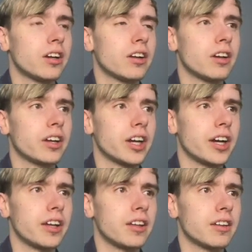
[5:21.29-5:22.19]

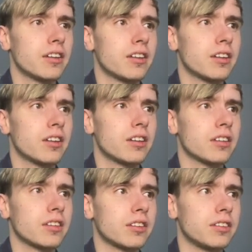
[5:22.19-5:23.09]
Okay.
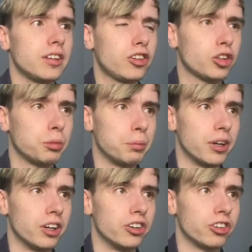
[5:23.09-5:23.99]
This should be
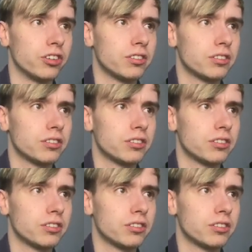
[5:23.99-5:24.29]
Persian.